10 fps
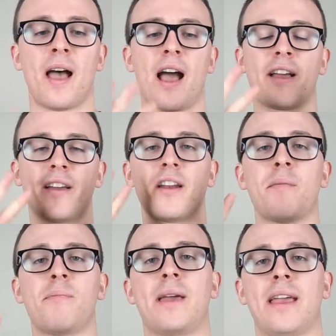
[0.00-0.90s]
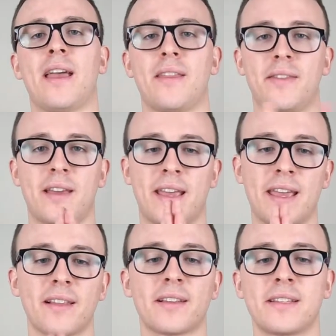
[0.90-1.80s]
are gonna be the
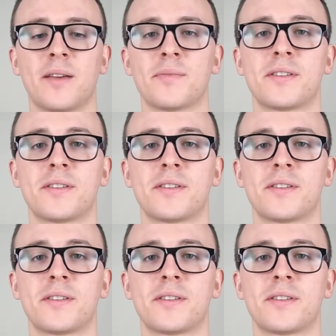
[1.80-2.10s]
killer tips